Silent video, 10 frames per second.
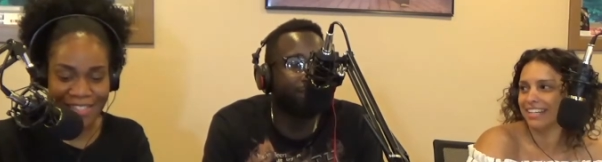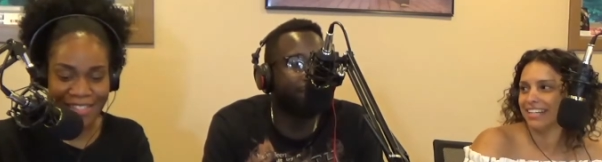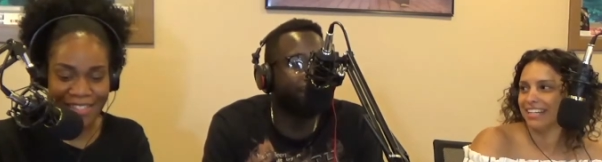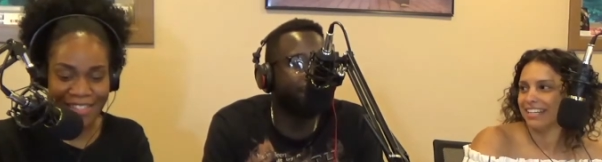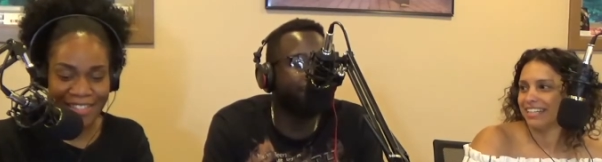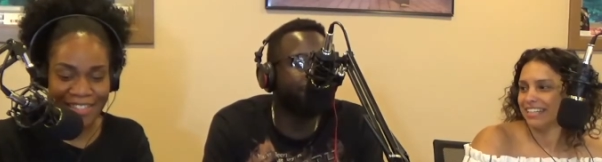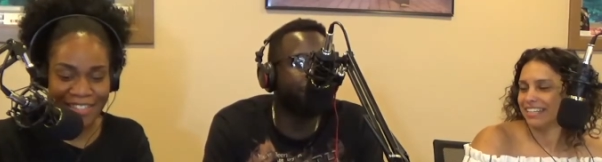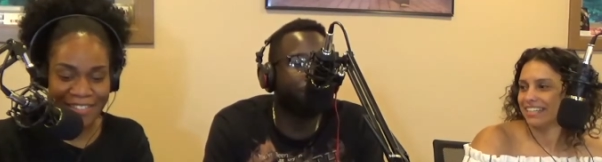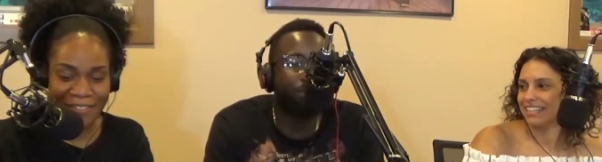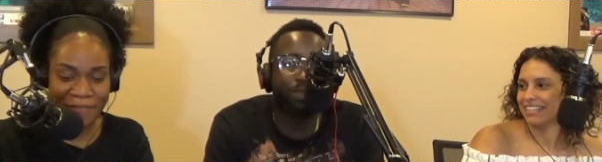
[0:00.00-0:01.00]
Speaker 1: she they, they
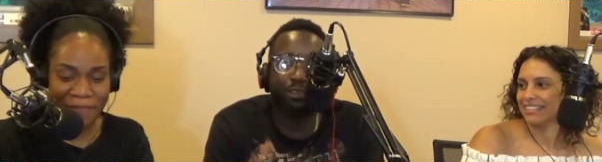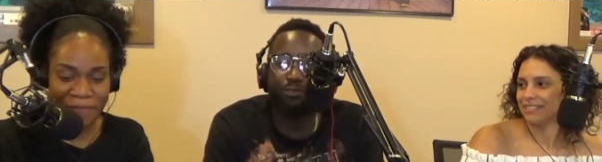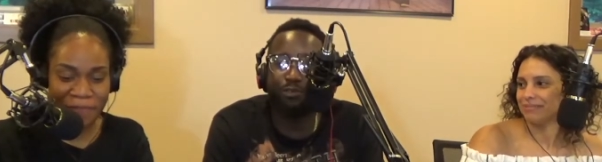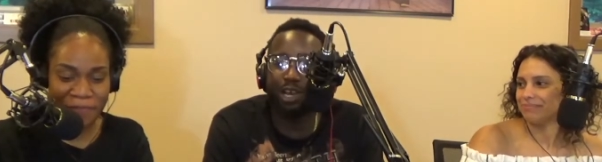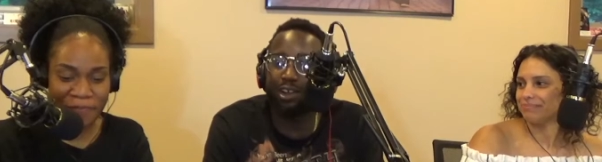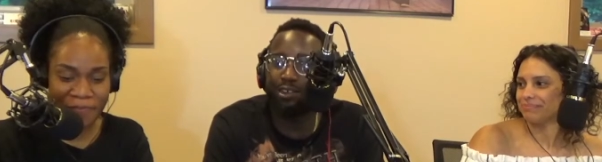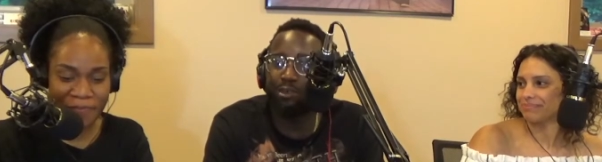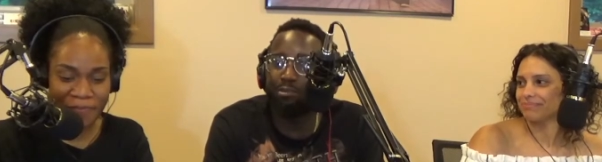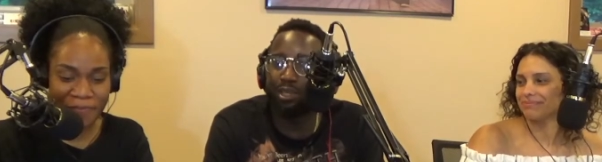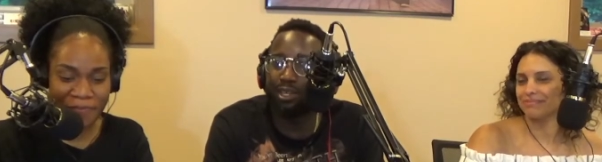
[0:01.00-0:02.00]
just they're
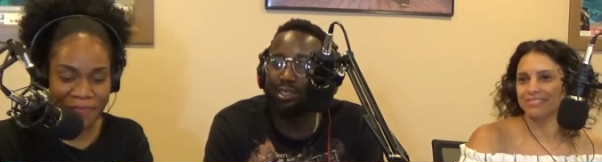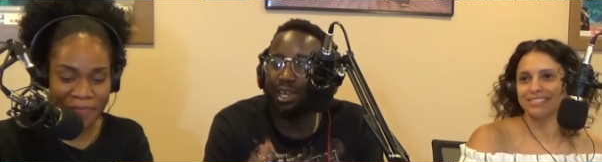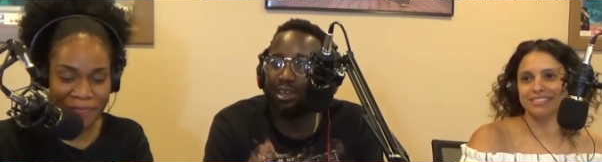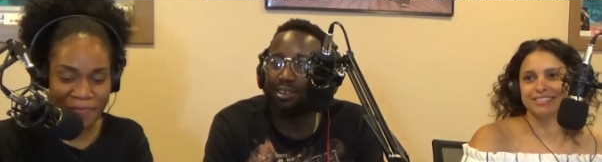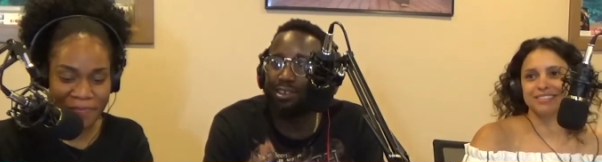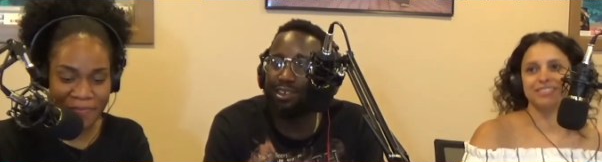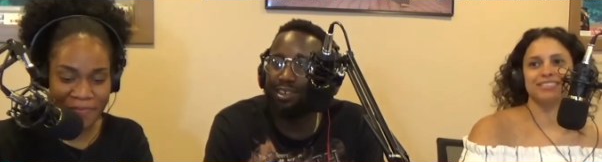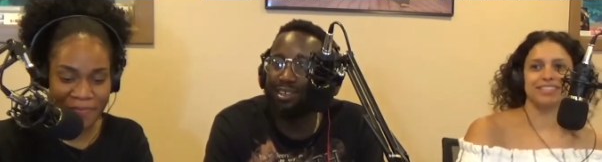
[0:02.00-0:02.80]
firing them things out of there, huh?